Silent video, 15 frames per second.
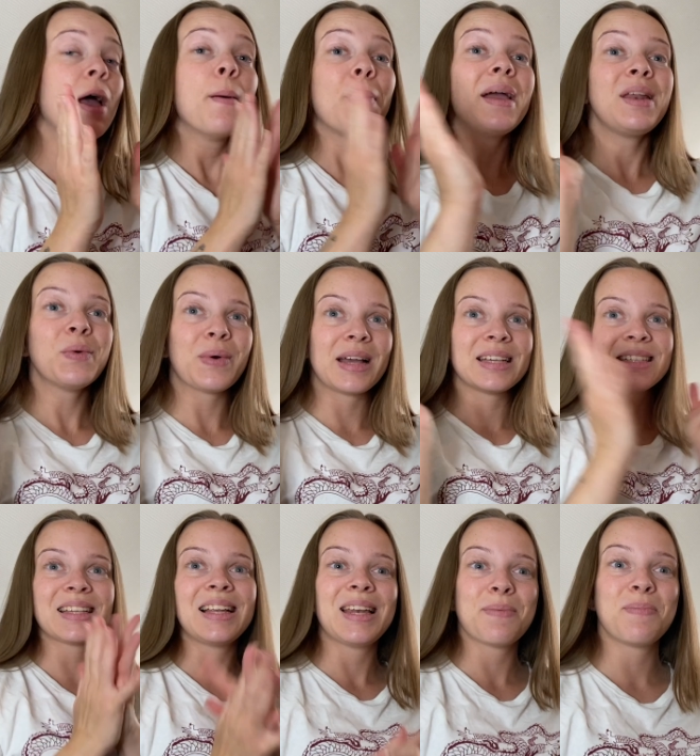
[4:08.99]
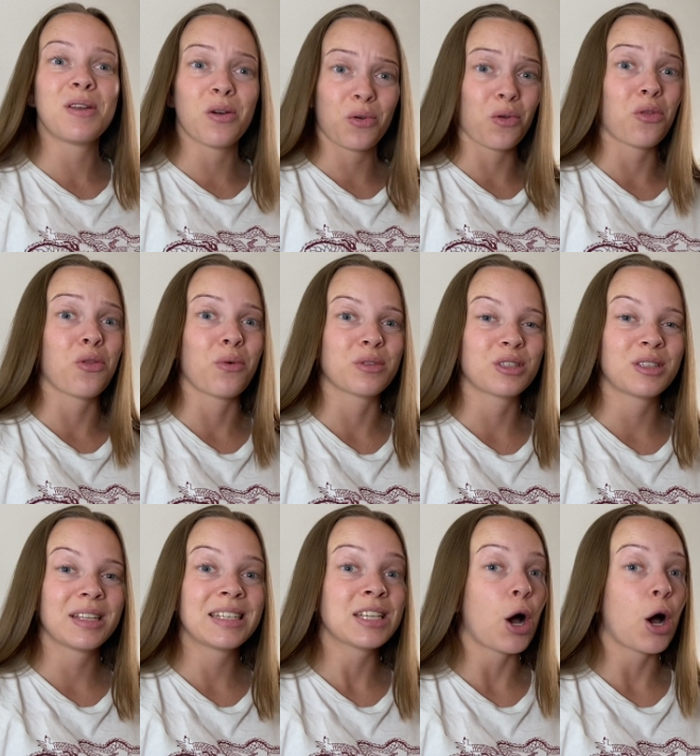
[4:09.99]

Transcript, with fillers: But anyways, let me know your thoughts on this.